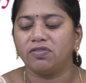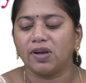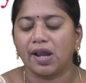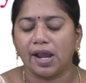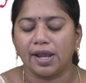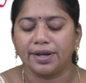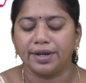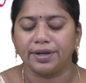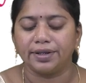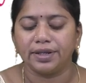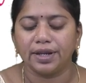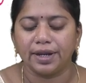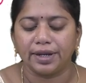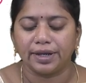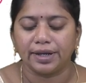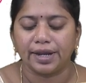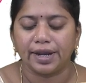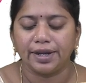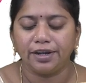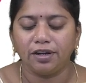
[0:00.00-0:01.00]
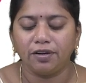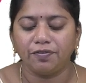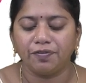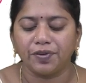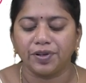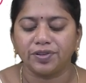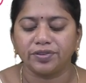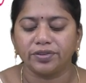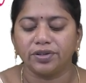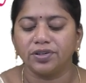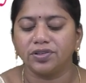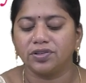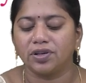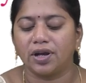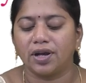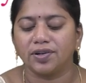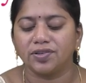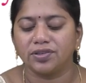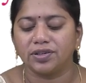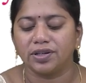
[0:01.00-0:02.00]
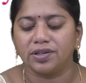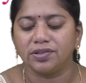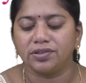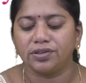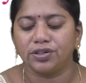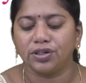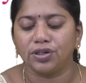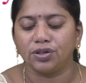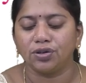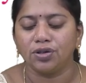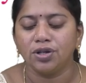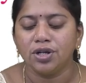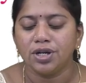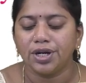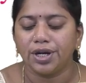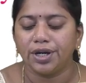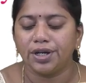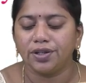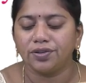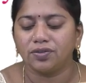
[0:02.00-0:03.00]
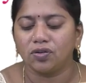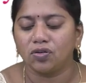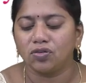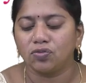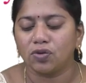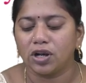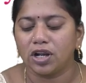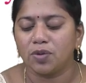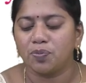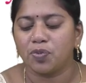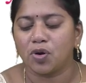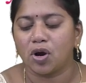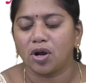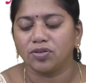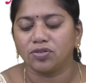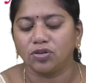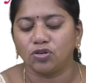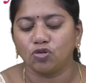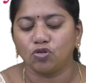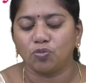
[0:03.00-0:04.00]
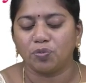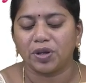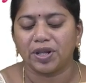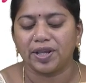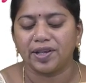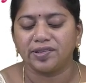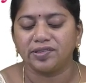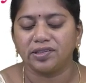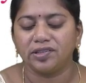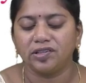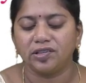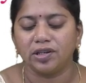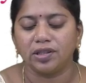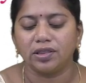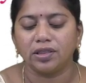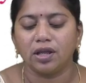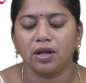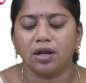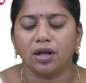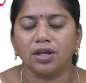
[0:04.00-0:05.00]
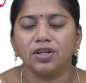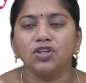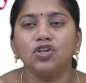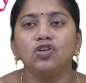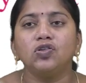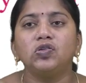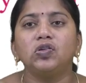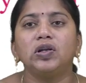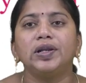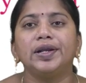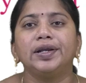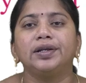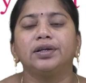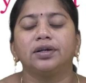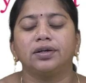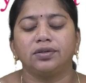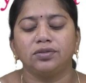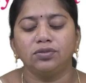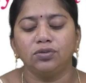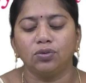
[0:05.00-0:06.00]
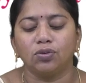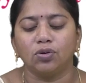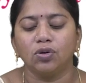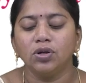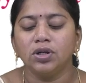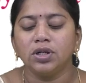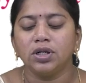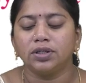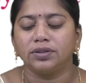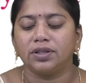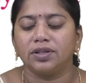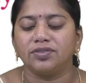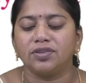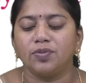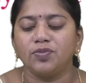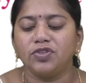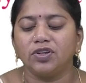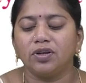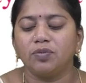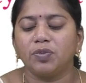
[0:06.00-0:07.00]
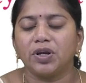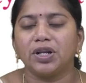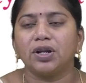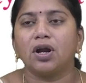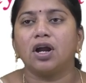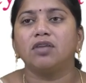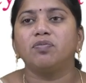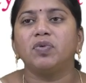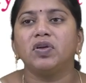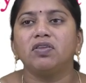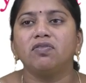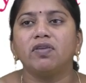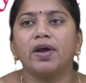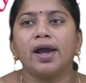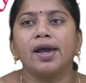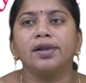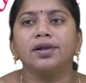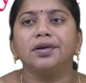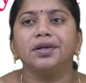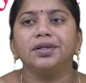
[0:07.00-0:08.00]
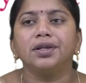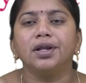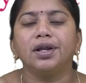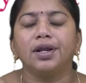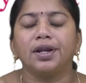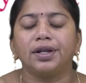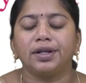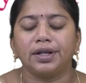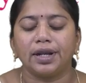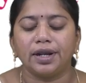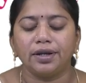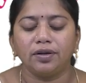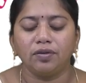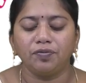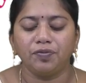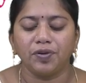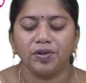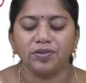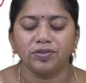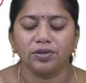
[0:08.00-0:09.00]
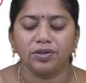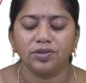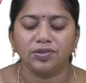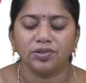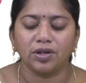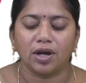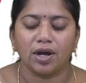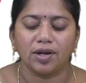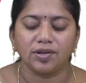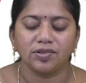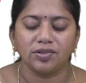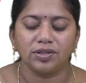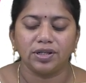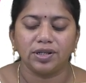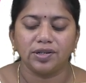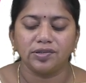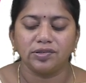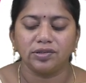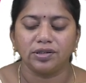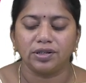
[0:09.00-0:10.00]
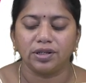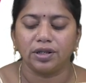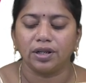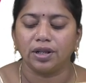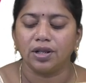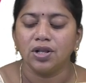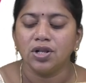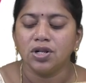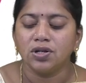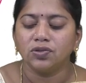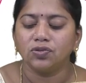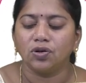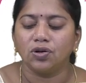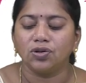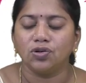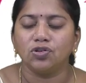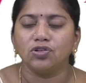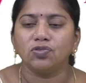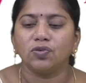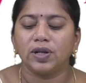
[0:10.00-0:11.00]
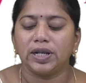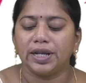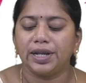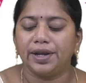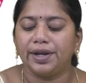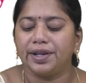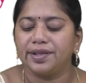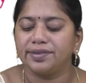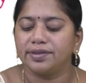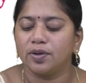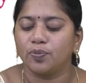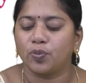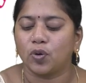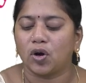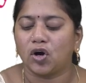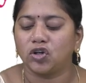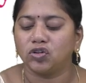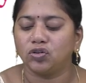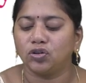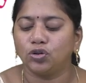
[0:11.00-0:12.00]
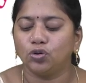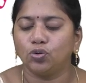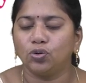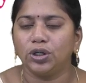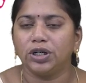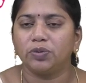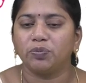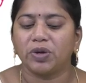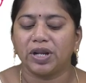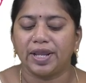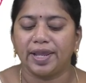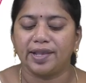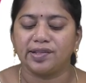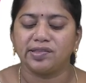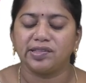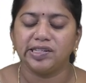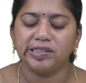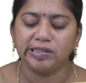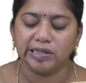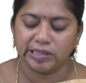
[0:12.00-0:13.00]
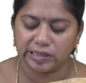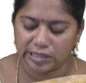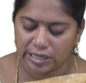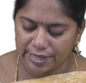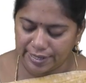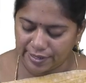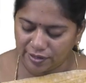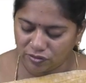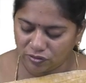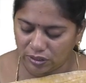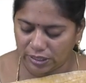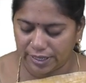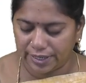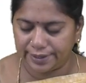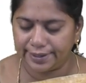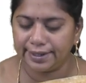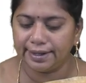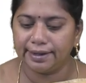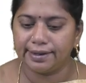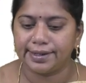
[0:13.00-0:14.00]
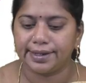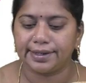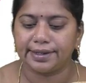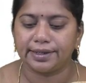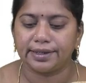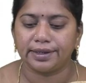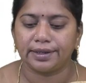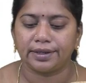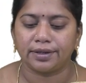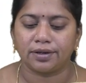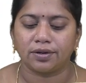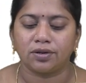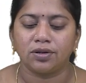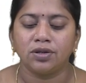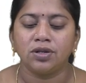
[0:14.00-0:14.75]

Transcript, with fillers: valid. A net fixed charge density, it is usually positive, may exist in the insulator. So, the assumption may not be valid. A net fixed charge density. So, usually it is a positive, it may exist in the insulating layer.